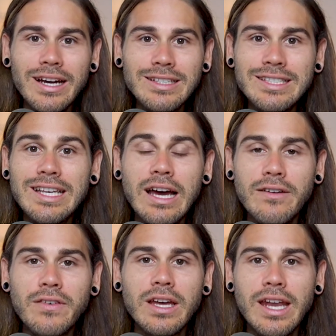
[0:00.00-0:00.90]
set
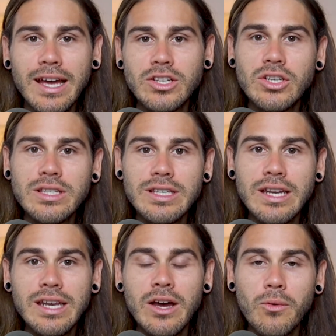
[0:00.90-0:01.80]
of connections
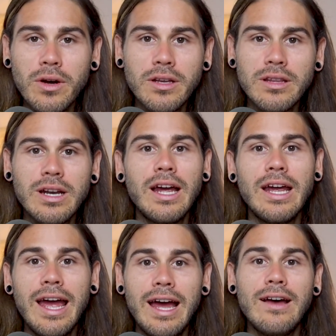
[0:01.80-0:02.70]
and network that I
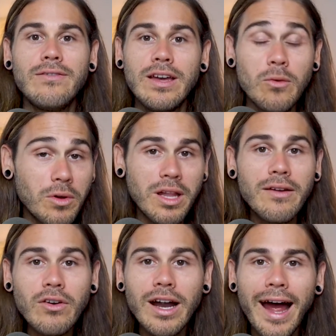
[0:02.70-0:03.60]
have and will
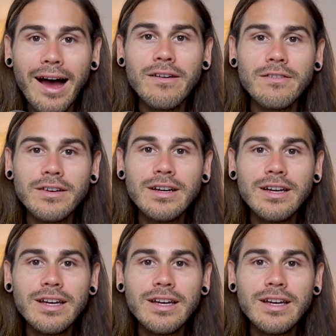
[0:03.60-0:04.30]
ever have.